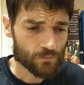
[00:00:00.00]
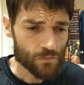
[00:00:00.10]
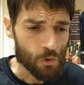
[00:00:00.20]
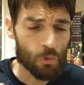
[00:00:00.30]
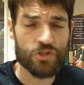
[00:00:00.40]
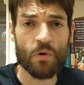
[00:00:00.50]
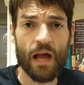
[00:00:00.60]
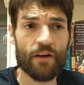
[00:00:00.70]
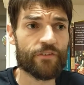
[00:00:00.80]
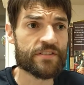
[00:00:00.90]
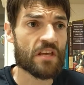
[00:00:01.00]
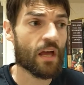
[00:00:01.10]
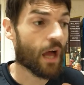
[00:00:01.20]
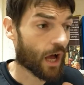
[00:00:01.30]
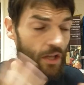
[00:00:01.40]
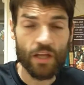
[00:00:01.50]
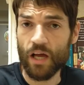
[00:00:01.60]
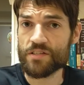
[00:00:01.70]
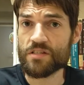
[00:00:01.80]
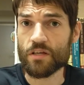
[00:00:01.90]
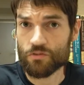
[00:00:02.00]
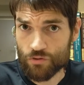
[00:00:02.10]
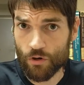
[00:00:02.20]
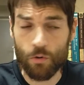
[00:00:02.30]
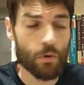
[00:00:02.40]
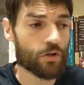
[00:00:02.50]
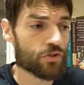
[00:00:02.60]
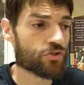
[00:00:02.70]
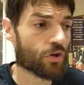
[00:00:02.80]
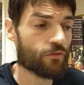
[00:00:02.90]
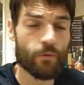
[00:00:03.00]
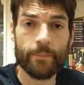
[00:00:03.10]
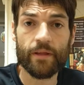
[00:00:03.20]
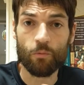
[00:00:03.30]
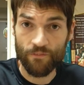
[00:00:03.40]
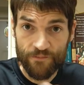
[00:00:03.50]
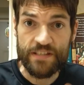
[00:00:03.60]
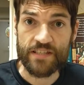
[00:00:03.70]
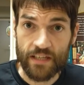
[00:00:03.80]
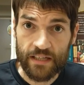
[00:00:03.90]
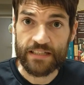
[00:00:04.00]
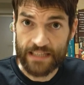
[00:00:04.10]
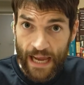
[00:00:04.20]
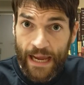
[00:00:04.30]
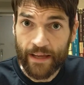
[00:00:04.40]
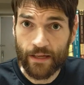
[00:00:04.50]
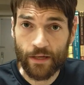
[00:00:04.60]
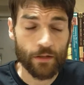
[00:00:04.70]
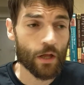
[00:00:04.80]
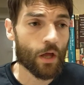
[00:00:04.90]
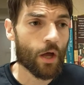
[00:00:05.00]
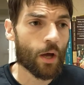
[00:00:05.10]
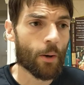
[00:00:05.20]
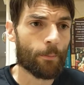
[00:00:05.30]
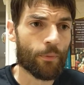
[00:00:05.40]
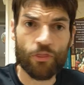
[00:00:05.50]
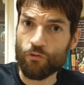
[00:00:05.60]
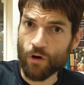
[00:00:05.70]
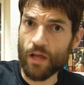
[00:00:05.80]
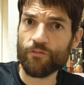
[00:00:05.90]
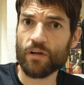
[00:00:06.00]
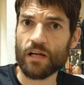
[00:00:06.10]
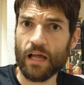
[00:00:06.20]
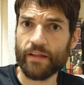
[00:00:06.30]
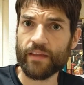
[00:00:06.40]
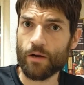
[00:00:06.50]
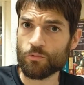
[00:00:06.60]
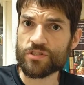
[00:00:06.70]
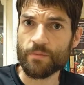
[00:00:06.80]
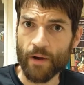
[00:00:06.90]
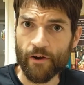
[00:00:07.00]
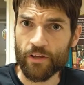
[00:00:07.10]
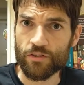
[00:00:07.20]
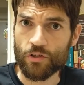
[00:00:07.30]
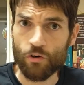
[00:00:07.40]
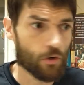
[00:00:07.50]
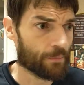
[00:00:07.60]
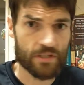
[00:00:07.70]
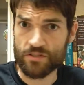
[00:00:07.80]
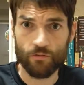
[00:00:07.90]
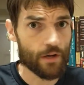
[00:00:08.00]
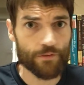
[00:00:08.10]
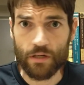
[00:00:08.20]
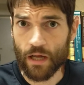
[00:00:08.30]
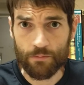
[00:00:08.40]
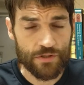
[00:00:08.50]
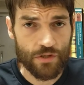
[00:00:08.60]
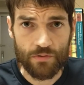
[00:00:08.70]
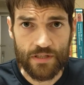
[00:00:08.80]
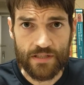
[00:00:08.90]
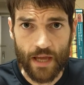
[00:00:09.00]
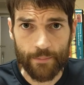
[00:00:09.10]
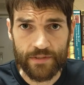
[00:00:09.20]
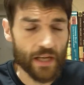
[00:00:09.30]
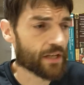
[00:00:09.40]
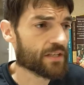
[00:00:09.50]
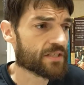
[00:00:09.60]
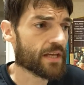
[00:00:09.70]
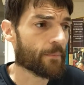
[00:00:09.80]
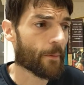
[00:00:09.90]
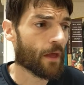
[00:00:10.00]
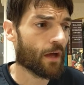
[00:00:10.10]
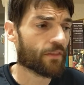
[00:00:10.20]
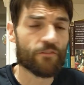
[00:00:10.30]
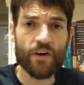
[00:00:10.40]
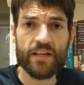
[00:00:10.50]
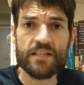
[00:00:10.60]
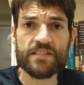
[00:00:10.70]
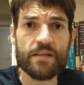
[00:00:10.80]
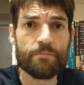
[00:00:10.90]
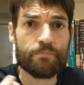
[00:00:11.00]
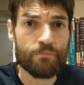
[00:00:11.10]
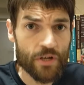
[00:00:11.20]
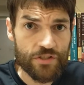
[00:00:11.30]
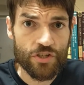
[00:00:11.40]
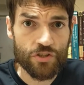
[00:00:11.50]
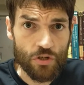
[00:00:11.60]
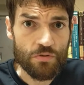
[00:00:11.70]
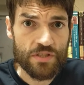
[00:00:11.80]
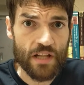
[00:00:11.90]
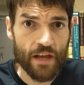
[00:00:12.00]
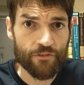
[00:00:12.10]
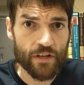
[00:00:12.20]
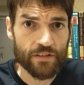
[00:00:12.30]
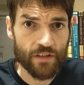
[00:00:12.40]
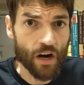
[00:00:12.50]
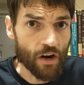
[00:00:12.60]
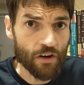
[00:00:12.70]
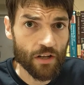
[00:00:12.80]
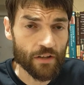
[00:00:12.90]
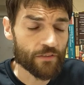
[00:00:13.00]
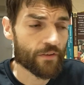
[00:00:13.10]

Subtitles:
What you have is, yes, true, a good chunk of women that were physically taken, but the rival clan then wants to marry into your own, because the rival clan was doing the same thing. You see, the Vikings didn't introduce slavery into Ireland.